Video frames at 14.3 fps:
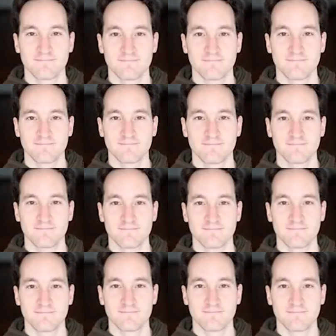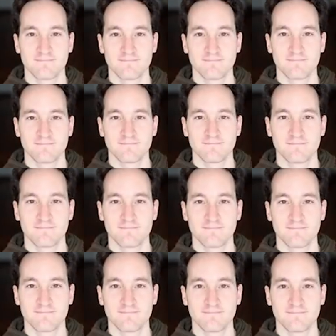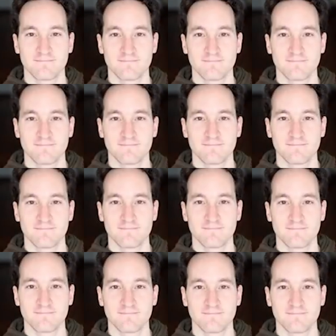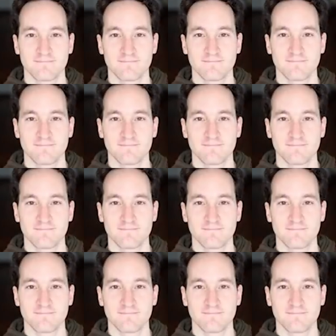[no speech]